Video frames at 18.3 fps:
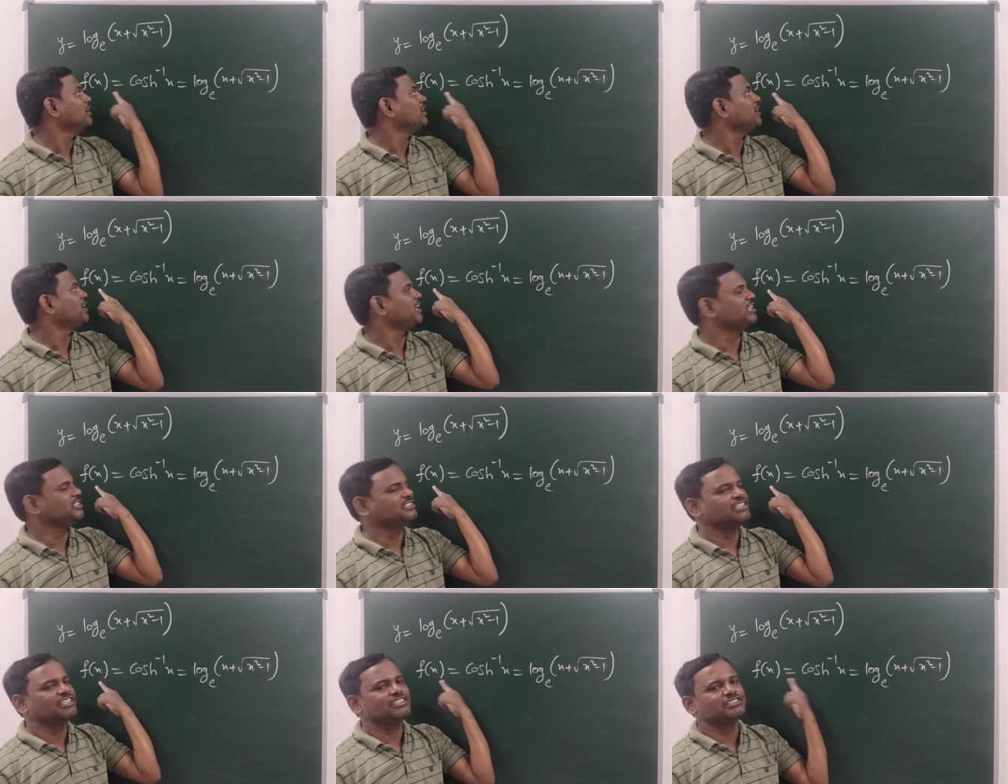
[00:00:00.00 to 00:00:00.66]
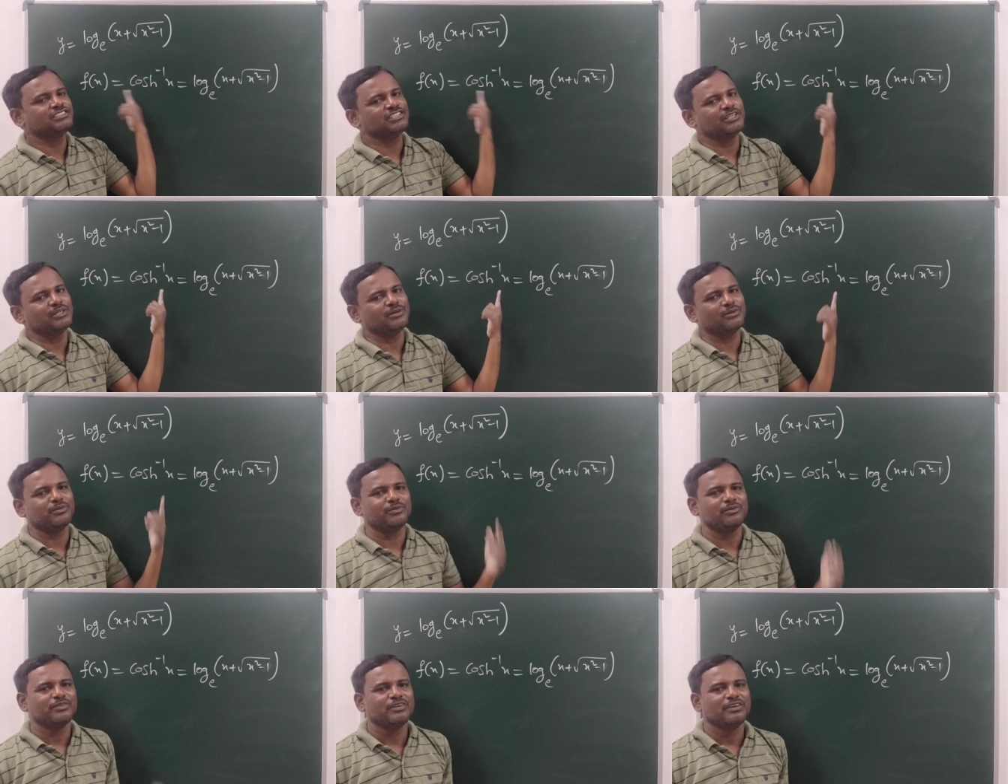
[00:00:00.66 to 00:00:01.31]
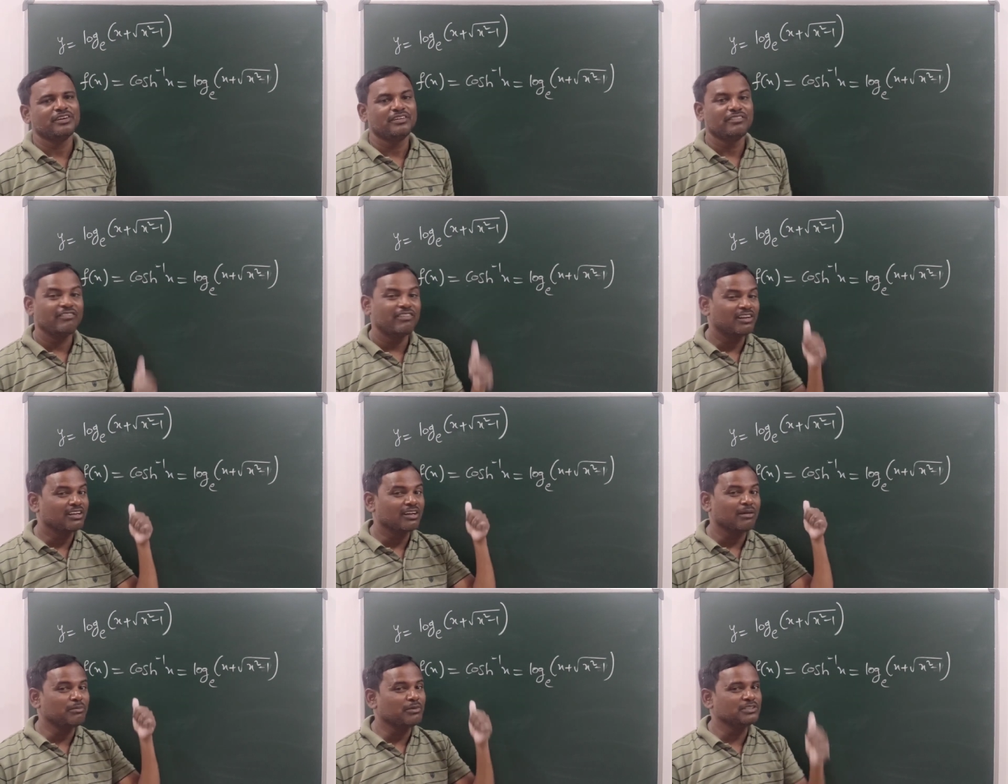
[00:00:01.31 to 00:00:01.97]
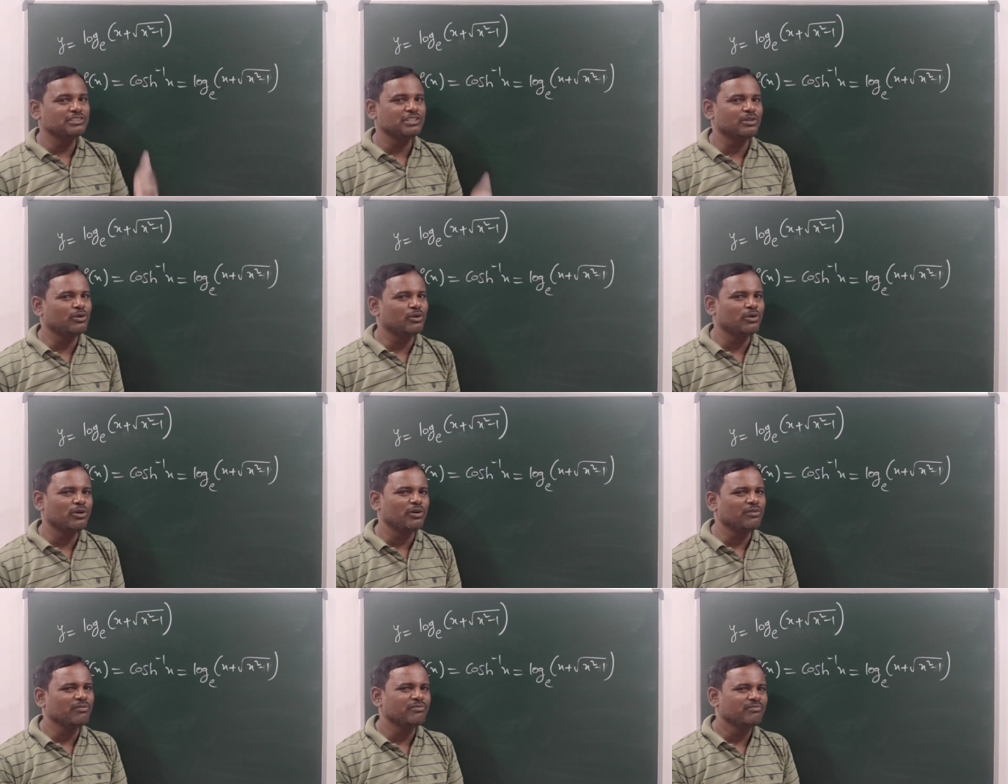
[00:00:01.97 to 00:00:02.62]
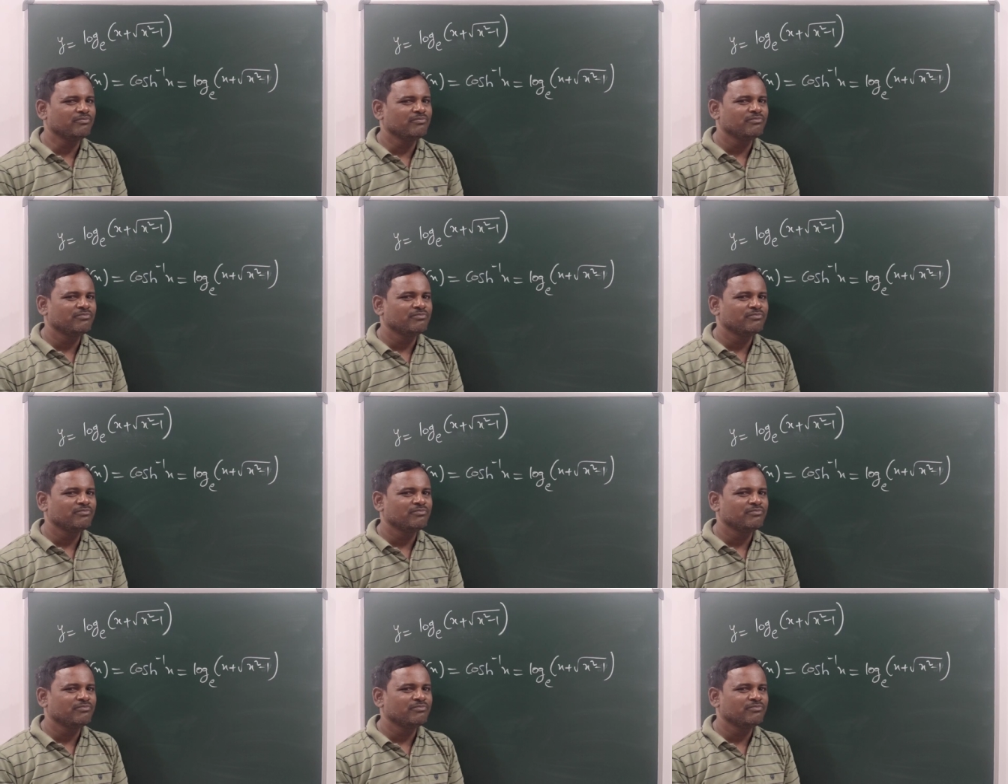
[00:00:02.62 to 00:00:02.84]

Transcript: Range is 0. 1 comma 0 no?